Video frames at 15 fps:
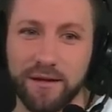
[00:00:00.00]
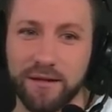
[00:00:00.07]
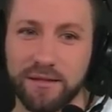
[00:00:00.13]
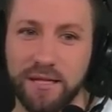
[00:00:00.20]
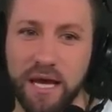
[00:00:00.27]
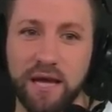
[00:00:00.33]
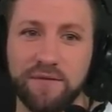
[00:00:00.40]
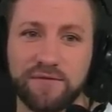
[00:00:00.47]

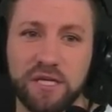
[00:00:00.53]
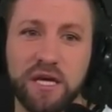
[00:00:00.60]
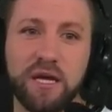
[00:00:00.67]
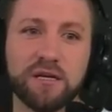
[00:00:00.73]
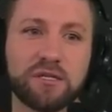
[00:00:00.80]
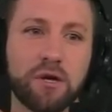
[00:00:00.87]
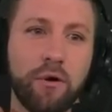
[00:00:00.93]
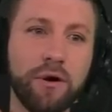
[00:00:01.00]
Dave Z
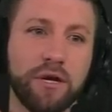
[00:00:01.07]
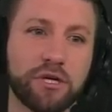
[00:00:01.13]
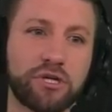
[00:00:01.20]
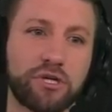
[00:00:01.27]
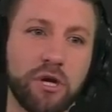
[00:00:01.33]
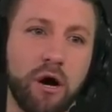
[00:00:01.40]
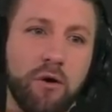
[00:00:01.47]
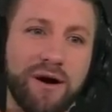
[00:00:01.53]
is going to
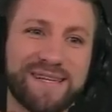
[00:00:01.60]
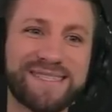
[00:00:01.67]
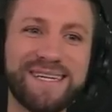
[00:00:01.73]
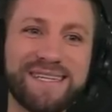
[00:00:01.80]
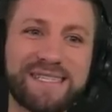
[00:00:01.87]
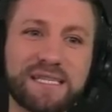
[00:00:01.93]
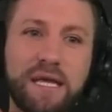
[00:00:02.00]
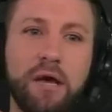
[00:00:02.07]
show us
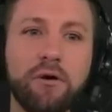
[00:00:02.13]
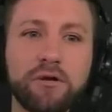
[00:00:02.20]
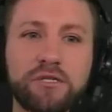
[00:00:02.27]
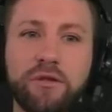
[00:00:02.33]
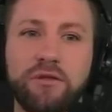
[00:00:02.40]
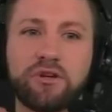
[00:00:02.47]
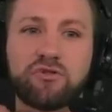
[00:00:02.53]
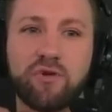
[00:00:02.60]
his skills
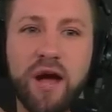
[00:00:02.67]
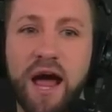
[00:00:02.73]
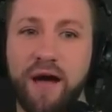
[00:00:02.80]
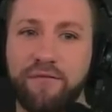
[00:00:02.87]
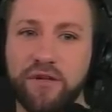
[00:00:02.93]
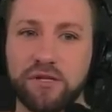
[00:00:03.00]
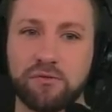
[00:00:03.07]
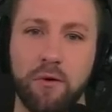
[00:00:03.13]
in the
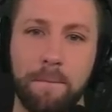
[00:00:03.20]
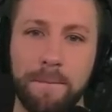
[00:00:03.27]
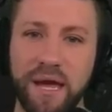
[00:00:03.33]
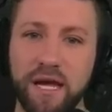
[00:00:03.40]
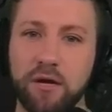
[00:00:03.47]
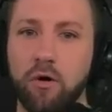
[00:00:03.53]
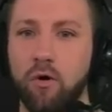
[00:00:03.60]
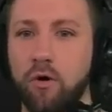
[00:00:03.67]
draft. This will
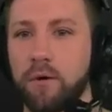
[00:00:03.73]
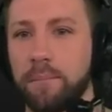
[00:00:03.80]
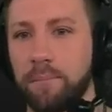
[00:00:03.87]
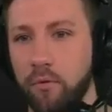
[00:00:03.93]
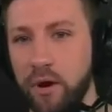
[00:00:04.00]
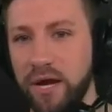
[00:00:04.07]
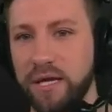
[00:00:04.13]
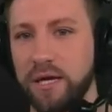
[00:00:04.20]
make or
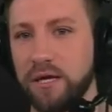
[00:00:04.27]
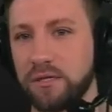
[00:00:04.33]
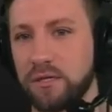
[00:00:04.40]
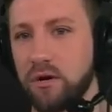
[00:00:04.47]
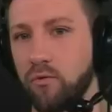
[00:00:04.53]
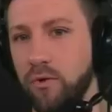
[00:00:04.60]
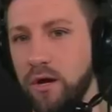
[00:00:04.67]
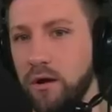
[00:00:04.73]
break his
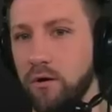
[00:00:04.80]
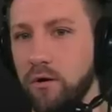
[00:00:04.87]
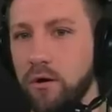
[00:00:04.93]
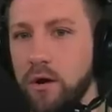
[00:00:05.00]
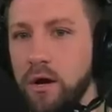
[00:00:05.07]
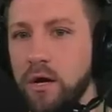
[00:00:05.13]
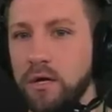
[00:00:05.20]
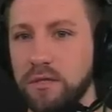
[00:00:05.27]
career.
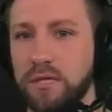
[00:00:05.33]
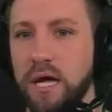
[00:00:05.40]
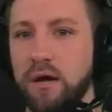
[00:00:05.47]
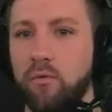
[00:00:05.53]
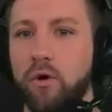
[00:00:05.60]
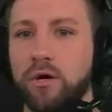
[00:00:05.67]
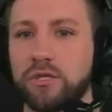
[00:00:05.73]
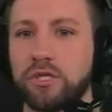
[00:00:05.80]
Day
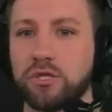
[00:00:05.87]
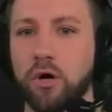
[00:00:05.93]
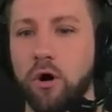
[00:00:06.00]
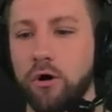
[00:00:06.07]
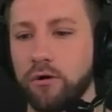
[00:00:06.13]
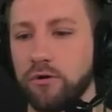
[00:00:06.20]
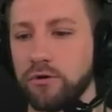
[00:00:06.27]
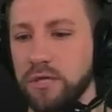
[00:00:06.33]
one
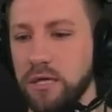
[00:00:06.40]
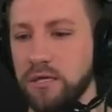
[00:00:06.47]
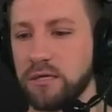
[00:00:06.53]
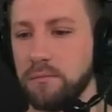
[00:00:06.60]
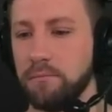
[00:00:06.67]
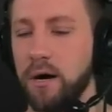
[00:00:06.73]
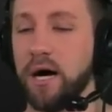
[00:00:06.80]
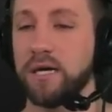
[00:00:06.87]
starters is
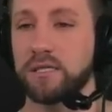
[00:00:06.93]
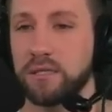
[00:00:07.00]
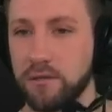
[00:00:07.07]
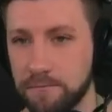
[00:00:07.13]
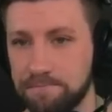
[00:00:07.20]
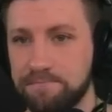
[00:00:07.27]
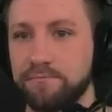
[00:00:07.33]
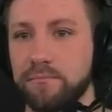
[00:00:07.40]
a must.
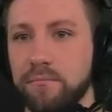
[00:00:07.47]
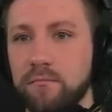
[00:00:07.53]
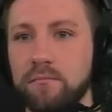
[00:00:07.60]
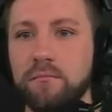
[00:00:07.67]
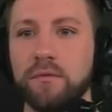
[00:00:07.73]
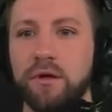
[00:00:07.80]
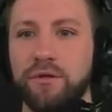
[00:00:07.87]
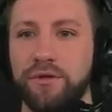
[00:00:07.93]

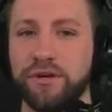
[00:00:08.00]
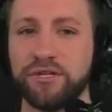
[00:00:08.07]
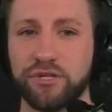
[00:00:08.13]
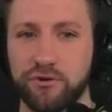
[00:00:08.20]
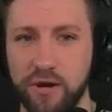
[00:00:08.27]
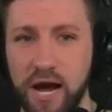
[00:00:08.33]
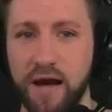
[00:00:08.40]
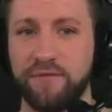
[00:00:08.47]
This
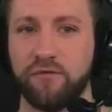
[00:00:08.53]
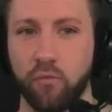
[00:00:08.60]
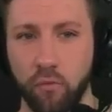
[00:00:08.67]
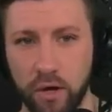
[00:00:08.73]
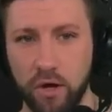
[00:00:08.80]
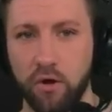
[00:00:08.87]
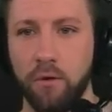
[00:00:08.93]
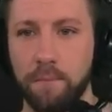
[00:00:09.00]
draft
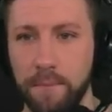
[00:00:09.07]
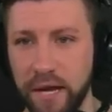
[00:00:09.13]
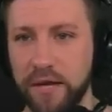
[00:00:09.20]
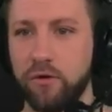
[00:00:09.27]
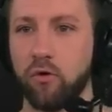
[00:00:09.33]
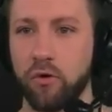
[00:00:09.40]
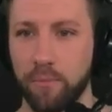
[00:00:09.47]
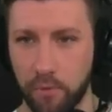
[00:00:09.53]
will
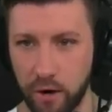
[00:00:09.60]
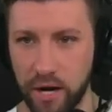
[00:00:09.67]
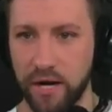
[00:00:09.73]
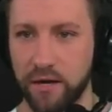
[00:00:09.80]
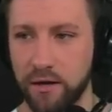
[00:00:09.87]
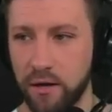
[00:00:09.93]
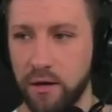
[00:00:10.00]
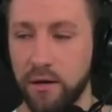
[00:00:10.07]
make or
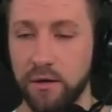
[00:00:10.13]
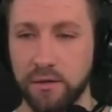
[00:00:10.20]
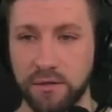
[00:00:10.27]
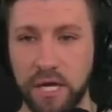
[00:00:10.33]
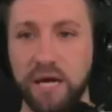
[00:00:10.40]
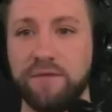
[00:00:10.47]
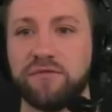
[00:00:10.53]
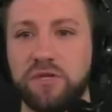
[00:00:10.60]
break
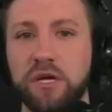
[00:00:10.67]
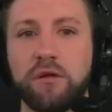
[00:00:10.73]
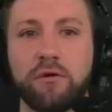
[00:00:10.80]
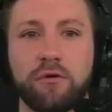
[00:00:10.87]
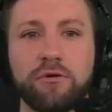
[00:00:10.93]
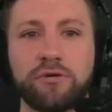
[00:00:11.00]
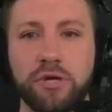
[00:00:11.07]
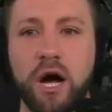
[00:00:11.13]
Dave
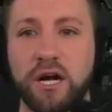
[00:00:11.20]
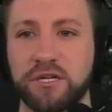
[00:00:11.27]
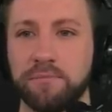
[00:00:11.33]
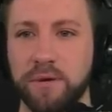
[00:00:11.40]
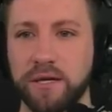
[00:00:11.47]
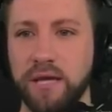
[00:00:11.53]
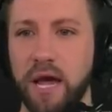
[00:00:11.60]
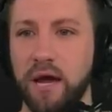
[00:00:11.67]
Ziegler and Josh
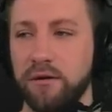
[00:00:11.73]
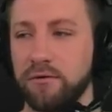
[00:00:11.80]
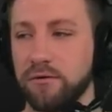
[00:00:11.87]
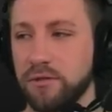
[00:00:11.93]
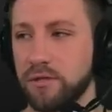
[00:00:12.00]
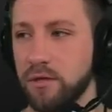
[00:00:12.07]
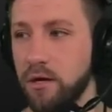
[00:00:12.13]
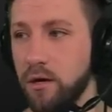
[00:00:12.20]

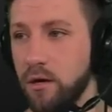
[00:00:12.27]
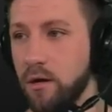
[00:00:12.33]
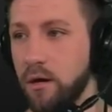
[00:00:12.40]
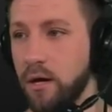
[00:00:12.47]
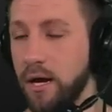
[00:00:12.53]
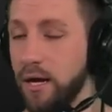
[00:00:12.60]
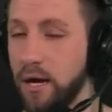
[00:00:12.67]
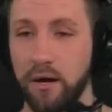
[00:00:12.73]
McDaniels.
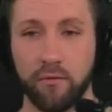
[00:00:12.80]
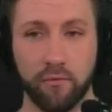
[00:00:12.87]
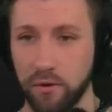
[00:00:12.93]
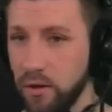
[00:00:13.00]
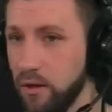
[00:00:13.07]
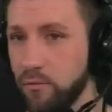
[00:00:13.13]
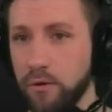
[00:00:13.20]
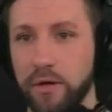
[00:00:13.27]
And I
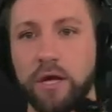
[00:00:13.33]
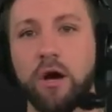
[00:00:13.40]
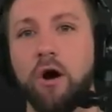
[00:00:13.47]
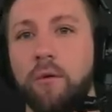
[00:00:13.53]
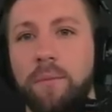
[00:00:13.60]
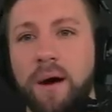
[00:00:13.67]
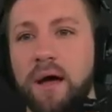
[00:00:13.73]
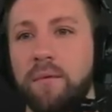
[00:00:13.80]
really, really
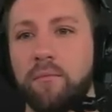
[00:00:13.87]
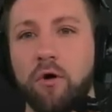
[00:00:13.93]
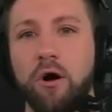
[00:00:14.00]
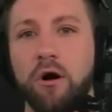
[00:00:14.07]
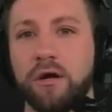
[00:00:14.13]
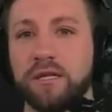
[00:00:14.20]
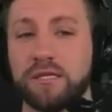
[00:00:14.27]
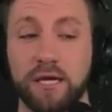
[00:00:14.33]
hope I am
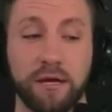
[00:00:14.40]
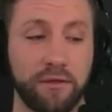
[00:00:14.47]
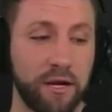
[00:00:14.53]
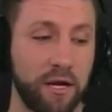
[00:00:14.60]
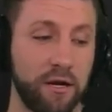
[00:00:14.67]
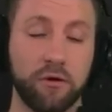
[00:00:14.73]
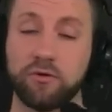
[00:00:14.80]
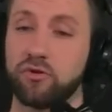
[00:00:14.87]
wrong in saying that
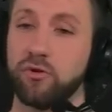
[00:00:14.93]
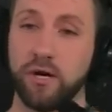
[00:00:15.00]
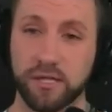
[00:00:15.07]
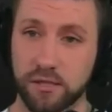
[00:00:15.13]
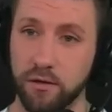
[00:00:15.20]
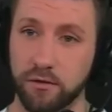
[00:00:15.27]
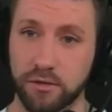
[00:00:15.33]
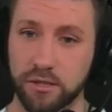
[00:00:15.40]
I don't
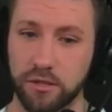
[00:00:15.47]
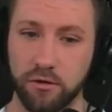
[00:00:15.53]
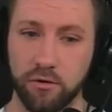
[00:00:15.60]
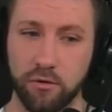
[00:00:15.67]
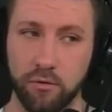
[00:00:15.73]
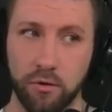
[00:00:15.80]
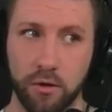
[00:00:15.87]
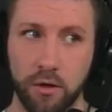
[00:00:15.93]
trust those
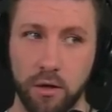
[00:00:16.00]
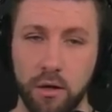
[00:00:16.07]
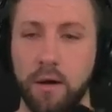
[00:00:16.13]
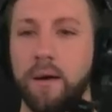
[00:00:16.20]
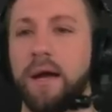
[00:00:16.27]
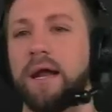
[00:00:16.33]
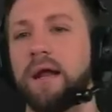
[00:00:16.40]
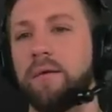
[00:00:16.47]
two.
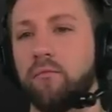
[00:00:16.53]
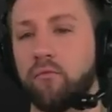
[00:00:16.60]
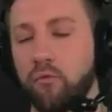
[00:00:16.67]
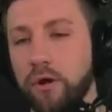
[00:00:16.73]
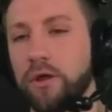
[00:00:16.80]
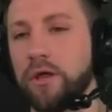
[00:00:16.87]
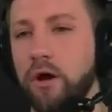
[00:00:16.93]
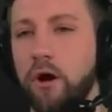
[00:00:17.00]
And I'm
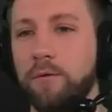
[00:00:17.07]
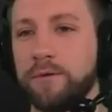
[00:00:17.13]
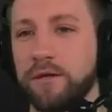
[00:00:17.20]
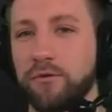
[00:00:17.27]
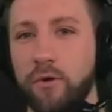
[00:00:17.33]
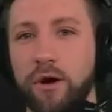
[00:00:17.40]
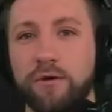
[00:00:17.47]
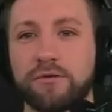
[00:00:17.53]
really hope that
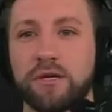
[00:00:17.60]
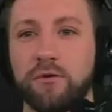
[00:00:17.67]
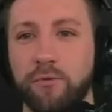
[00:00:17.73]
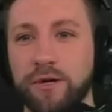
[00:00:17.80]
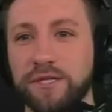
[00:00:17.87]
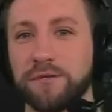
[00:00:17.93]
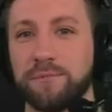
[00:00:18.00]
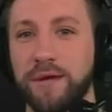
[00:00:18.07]
the Raiders can
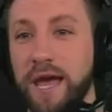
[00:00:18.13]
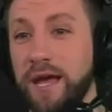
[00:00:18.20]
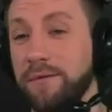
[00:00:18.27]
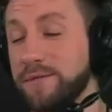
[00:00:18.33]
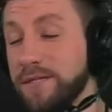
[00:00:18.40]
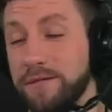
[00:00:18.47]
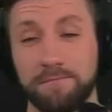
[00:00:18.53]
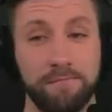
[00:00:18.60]
win some
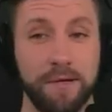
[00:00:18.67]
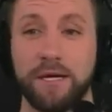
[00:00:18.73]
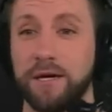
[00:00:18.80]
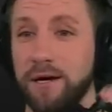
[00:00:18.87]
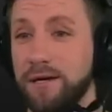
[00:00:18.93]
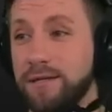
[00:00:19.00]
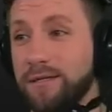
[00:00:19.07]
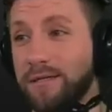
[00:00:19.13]
games
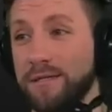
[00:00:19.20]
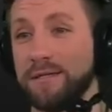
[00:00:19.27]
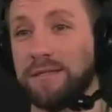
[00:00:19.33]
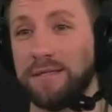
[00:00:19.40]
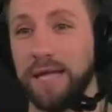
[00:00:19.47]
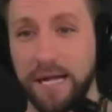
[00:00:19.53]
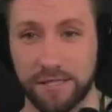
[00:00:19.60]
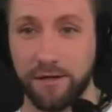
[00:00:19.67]
because
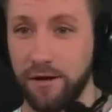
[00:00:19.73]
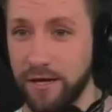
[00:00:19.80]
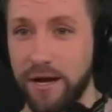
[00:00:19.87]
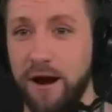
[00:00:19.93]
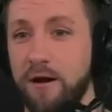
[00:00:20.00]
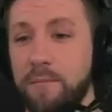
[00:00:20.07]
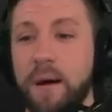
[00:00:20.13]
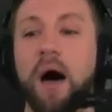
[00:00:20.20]
that's all I
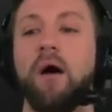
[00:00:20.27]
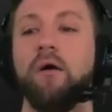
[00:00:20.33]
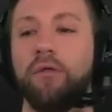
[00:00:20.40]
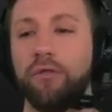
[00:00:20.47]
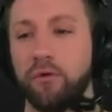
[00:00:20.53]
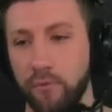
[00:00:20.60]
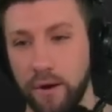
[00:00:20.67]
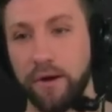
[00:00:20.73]
care about.
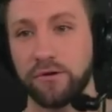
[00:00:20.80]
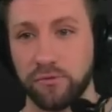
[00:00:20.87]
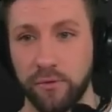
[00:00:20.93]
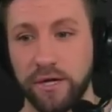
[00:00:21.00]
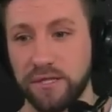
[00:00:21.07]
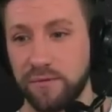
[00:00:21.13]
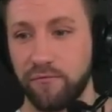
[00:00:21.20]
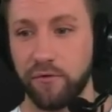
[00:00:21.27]
The Raiders
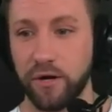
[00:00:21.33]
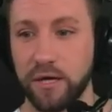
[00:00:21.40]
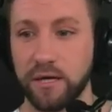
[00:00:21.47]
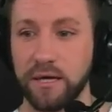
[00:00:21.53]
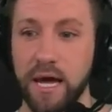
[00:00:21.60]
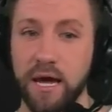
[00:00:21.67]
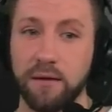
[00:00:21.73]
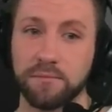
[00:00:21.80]
winning some
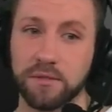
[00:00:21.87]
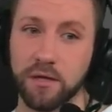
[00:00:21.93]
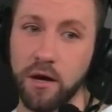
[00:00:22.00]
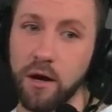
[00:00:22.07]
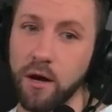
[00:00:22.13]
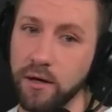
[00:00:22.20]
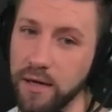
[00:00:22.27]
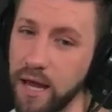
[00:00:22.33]
freaking games.
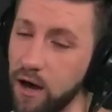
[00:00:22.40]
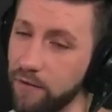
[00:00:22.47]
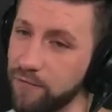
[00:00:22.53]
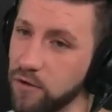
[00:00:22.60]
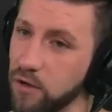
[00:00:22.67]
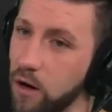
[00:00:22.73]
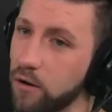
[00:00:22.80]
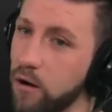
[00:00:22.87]
Now, if
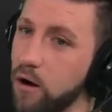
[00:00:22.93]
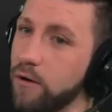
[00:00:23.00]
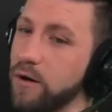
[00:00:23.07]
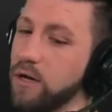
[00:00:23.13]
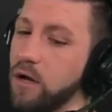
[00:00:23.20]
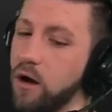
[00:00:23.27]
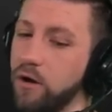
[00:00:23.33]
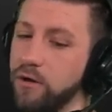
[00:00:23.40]
you don't
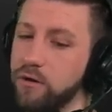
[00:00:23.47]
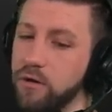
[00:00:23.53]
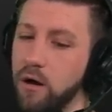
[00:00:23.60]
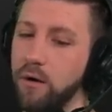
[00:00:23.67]
already know, you can